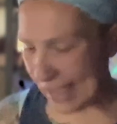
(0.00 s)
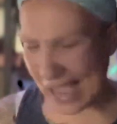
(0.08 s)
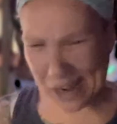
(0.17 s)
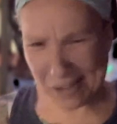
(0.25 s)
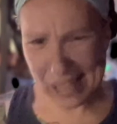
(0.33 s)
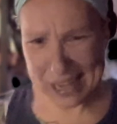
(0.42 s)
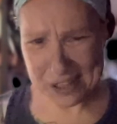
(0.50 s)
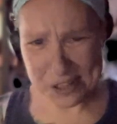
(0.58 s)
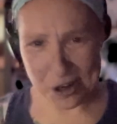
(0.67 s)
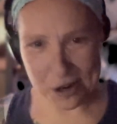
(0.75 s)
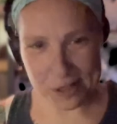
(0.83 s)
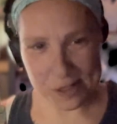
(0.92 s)
I don't like
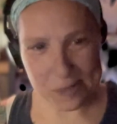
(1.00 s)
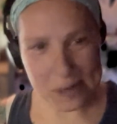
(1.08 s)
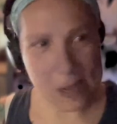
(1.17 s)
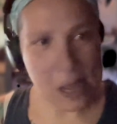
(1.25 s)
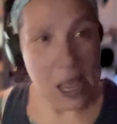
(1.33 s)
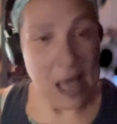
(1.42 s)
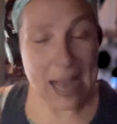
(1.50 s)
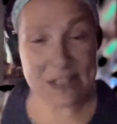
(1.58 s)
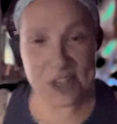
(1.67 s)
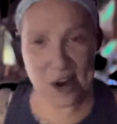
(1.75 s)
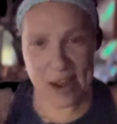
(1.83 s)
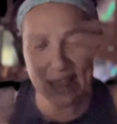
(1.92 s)
jerks, but
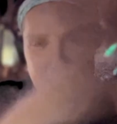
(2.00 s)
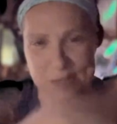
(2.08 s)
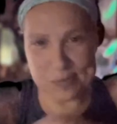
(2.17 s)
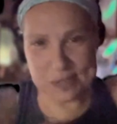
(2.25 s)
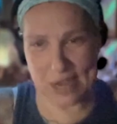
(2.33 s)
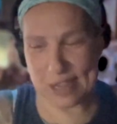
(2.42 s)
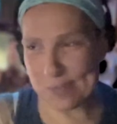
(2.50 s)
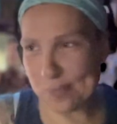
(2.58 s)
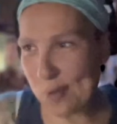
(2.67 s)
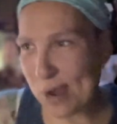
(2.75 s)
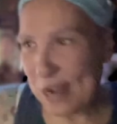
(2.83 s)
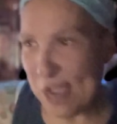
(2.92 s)
that's all right. That's beside the
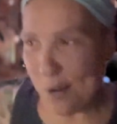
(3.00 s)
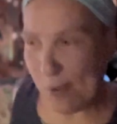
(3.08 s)
point.